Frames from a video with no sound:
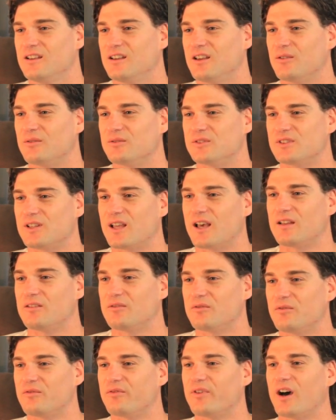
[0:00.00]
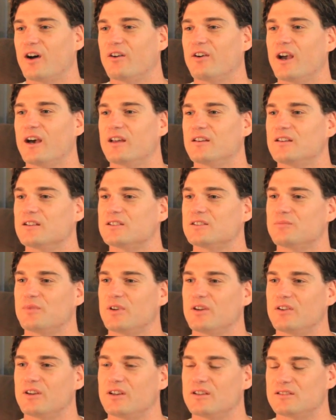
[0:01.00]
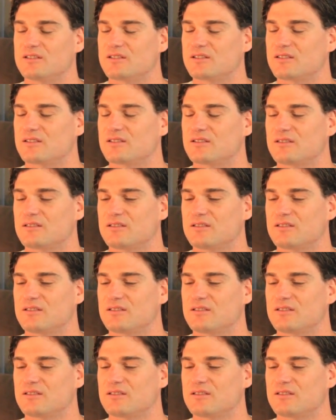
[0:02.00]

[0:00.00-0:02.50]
It was that far out an experience.